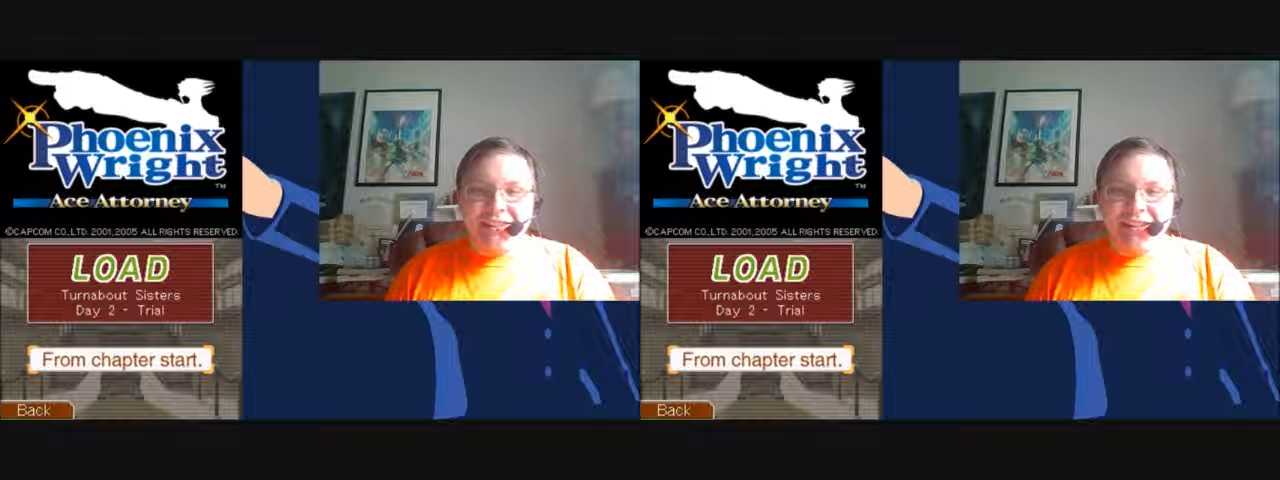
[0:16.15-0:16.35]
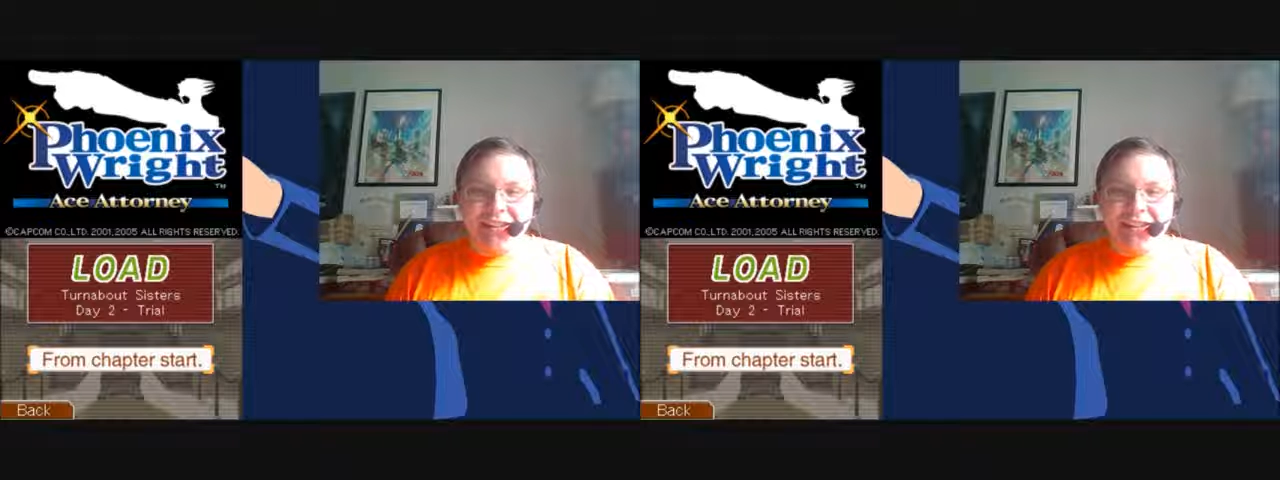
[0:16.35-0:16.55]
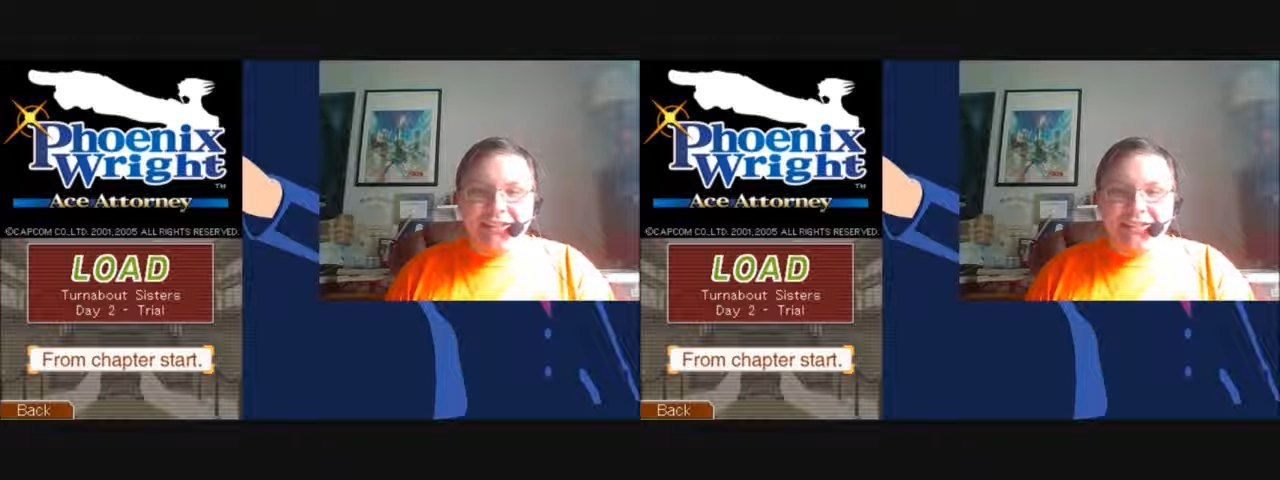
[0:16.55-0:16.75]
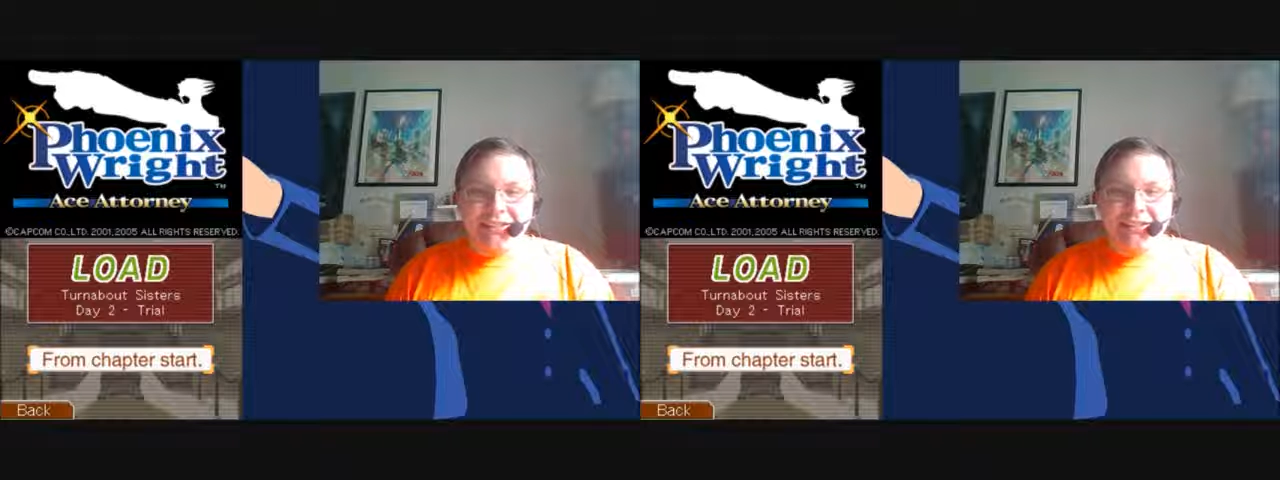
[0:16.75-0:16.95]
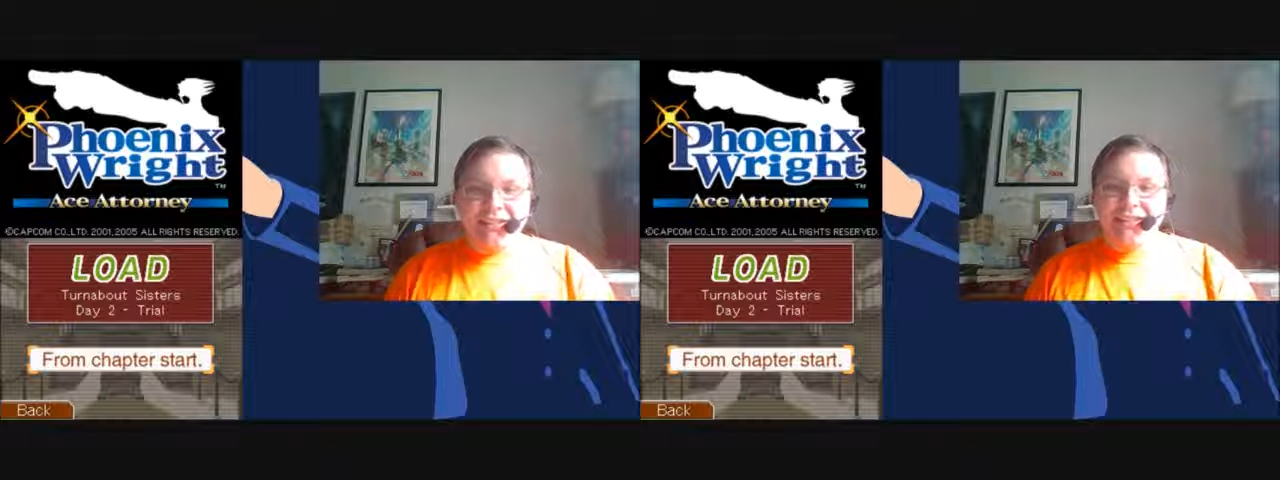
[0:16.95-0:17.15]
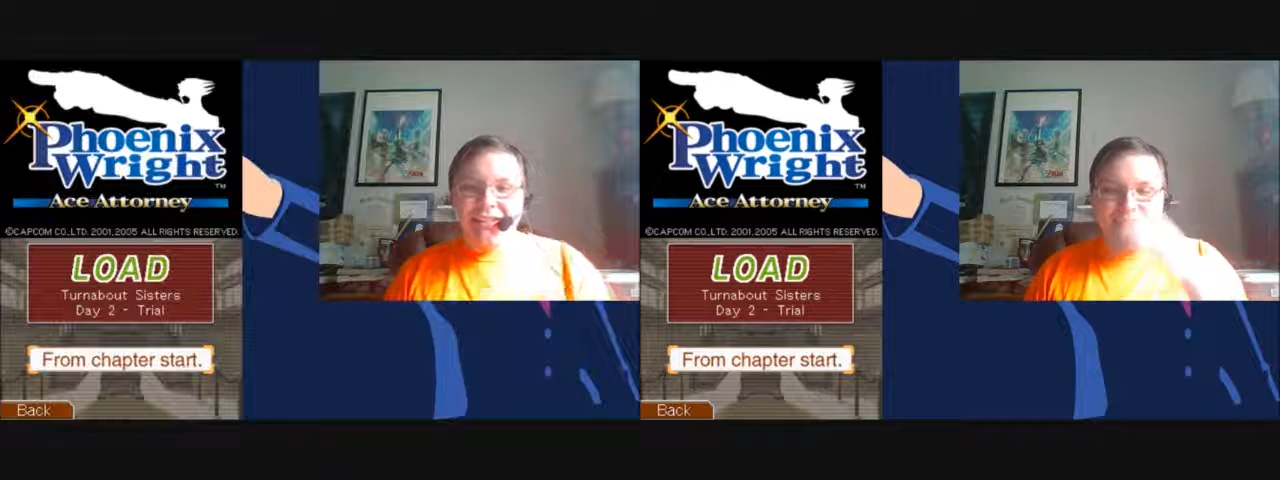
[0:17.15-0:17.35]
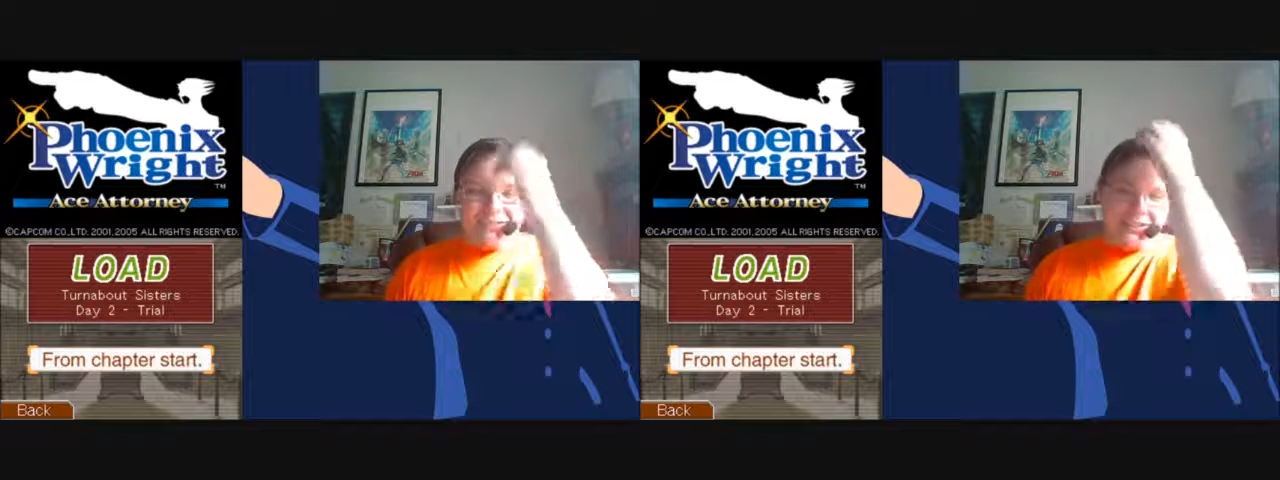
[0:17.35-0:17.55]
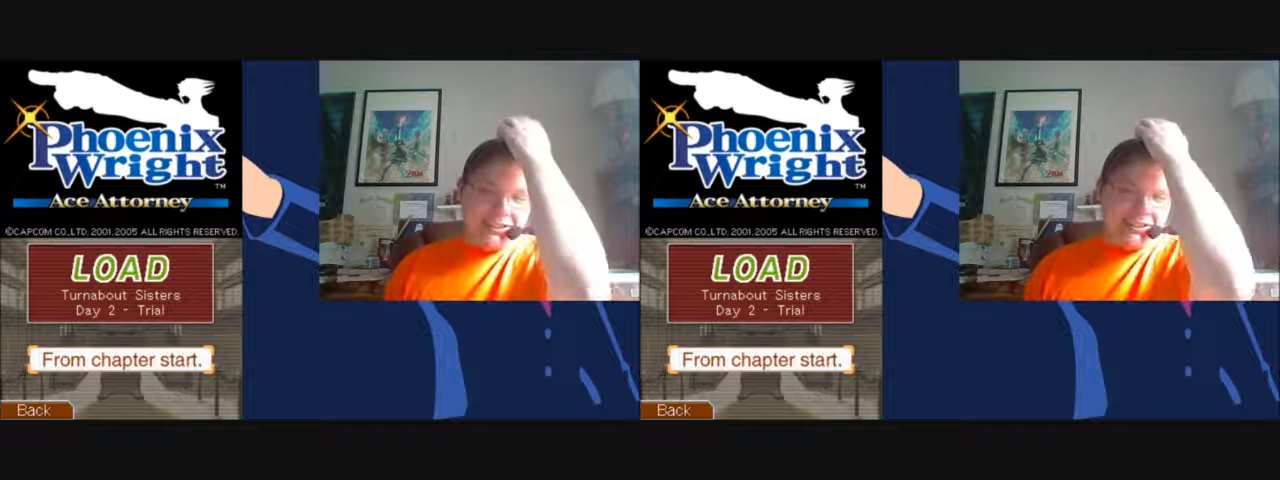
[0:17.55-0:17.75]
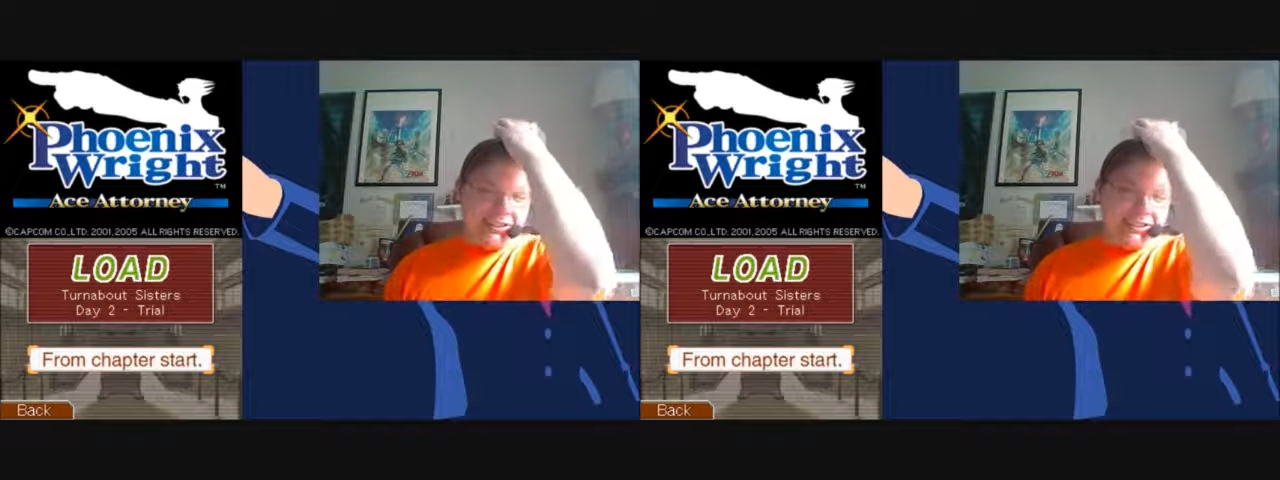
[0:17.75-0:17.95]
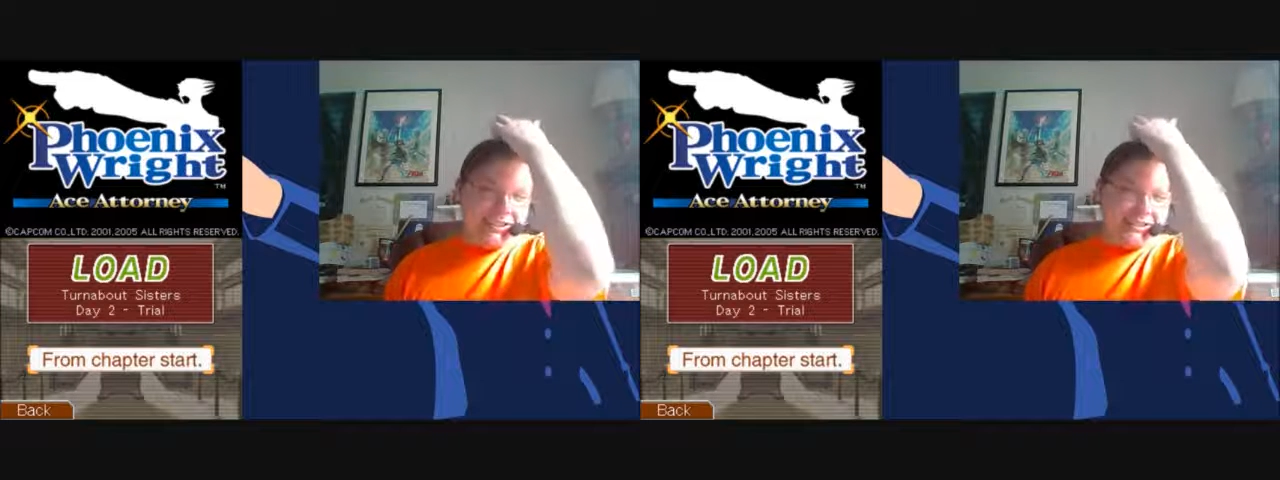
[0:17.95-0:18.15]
video. Thank goodness.